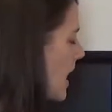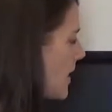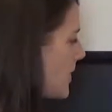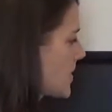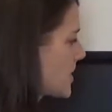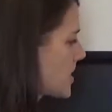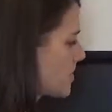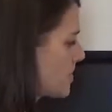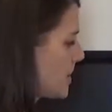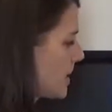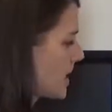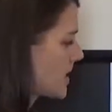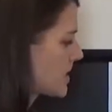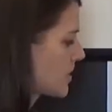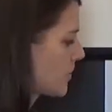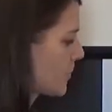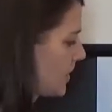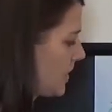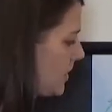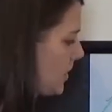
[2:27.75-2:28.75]
And this is because
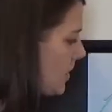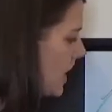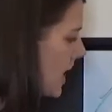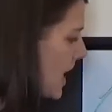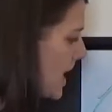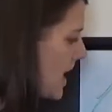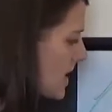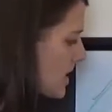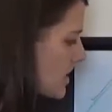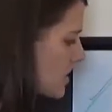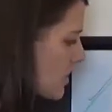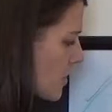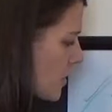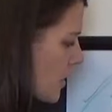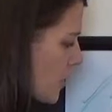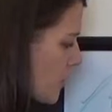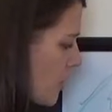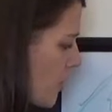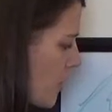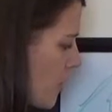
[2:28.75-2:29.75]
if we look at
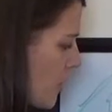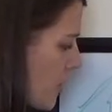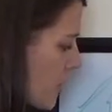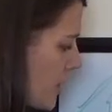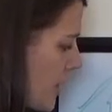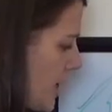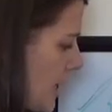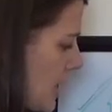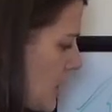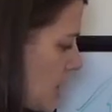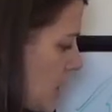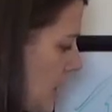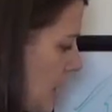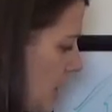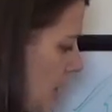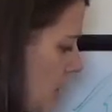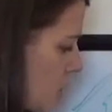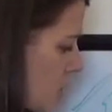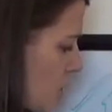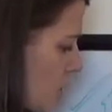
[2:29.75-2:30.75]
the growth rings
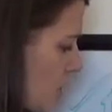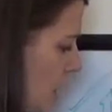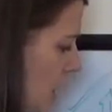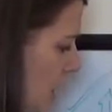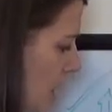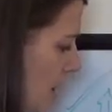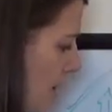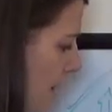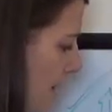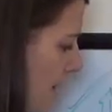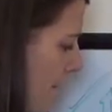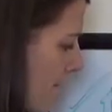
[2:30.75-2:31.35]
in a tree,